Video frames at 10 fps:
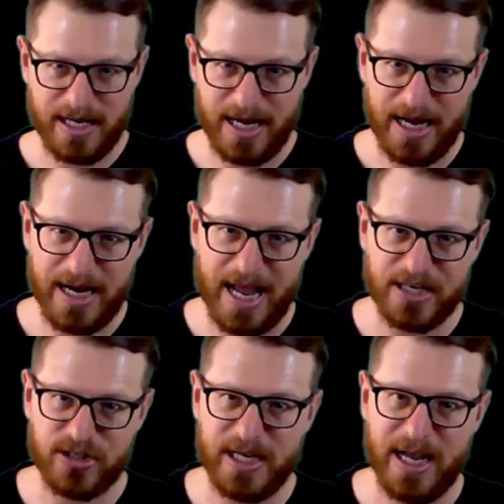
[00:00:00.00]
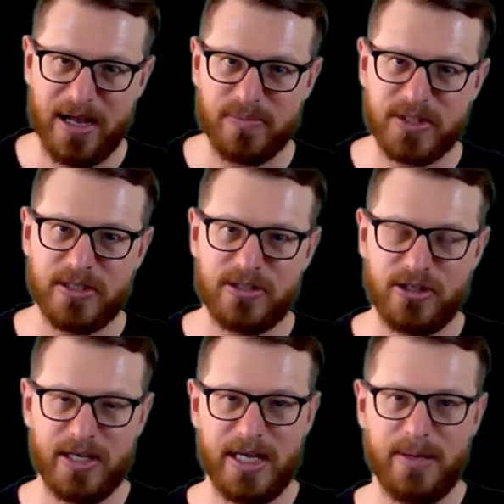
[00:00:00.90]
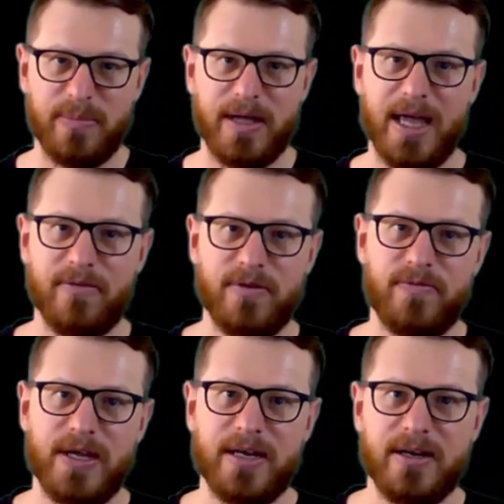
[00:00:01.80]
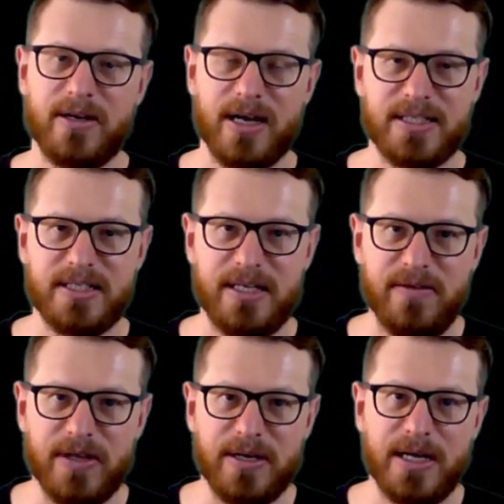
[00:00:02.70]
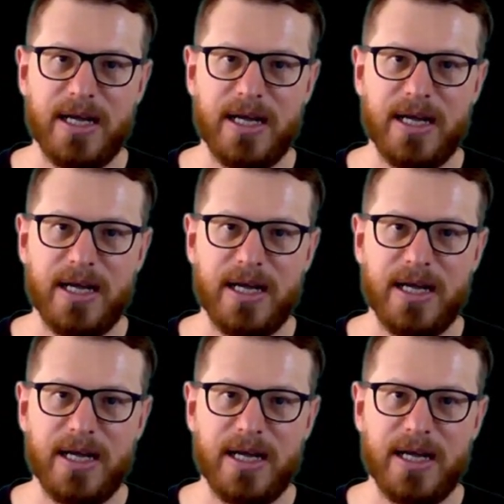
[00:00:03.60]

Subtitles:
It actually helps to keep everything nice and even,